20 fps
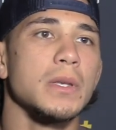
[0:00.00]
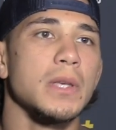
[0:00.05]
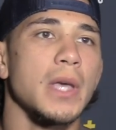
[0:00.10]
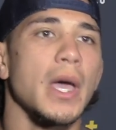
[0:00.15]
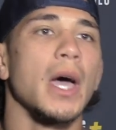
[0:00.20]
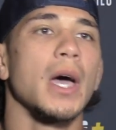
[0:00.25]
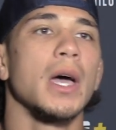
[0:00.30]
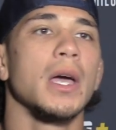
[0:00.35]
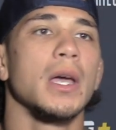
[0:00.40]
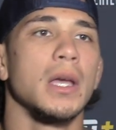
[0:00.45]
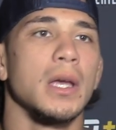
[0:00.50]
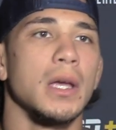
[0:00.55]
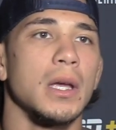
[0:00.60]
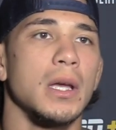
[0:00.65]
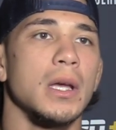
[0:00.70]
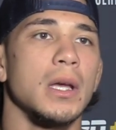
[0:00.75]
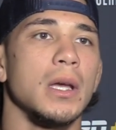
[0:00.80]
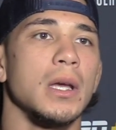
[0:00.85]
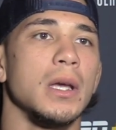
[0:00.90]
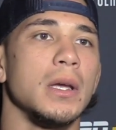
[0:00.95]
that yeah. point? Are you
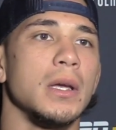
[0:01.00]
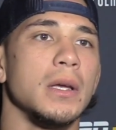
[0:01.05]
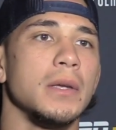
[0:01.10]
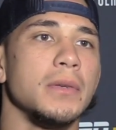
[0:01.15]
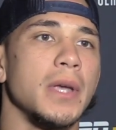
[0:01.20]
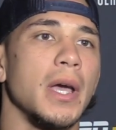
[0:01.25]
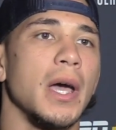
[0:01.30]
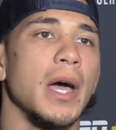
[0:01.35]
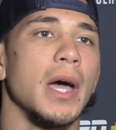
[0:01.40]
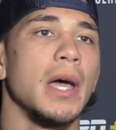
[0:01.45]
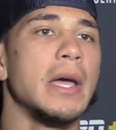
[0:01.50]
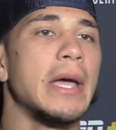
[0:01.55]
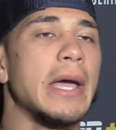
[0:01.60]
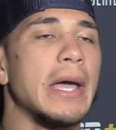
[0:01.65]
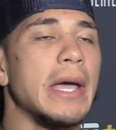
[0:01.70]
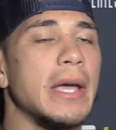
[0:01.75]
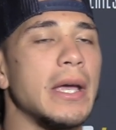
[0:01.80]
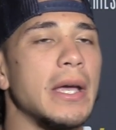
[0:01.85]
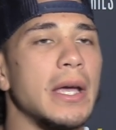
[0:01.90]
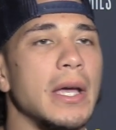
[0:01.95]
thinking, yeah.
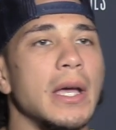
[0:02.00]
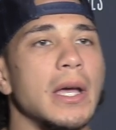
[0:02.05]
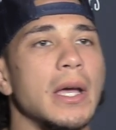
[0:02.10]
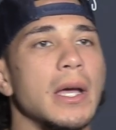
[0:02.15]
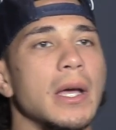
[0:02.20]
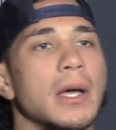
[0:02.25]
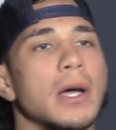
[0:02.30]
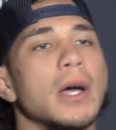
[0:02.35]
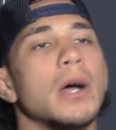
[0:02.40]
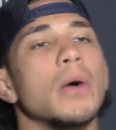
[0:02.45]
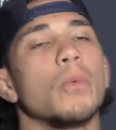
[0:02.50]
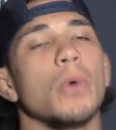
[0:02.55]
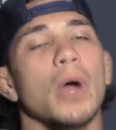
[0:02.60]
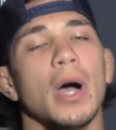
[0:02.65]
I just ruined my shot?